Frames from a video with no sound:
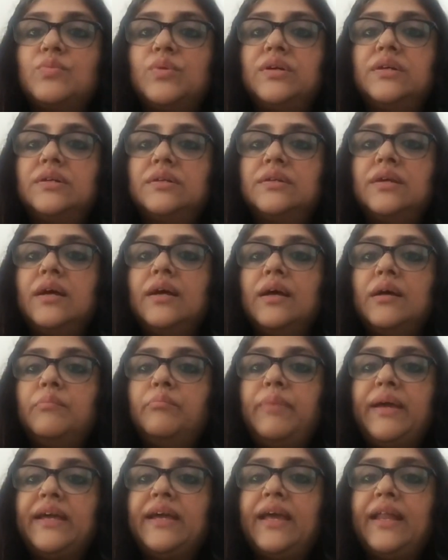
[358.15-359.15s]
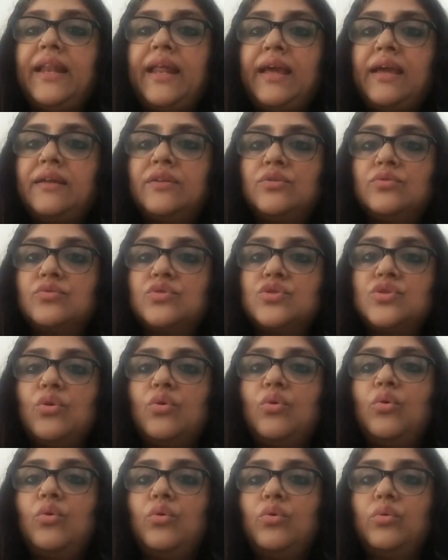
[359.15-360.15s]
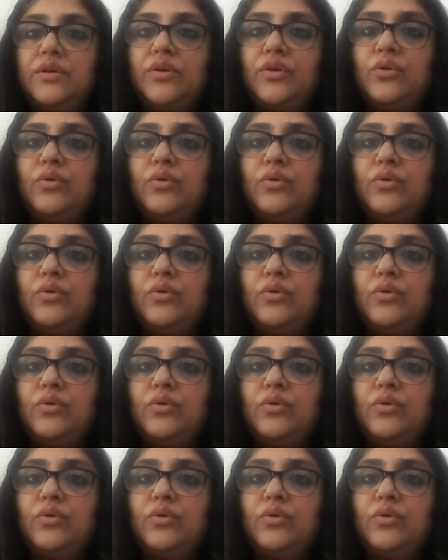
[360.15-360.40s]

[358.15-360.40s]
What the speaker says: were beginning to show,